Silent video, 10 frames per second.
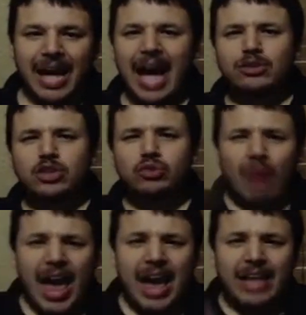
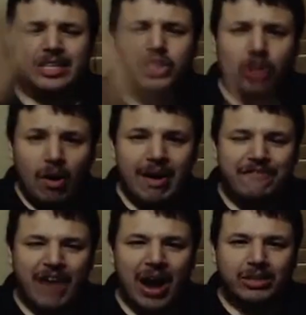outweigh the jury
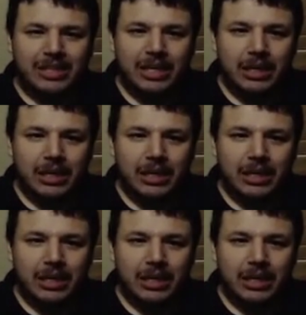vote.